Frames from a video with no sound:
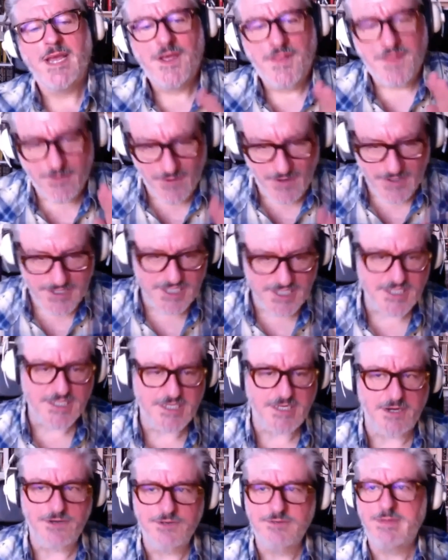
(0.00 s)
there are
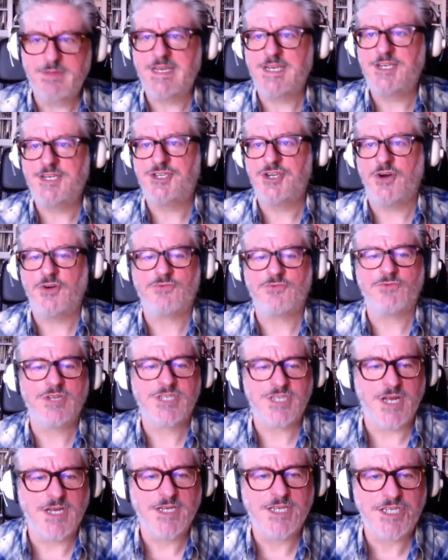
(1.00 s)
so many
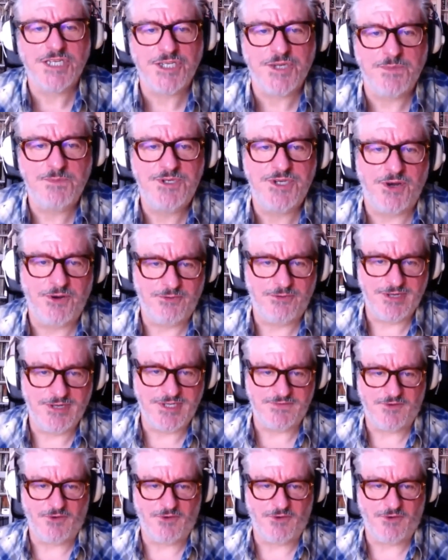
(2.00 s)
genres and subgenres of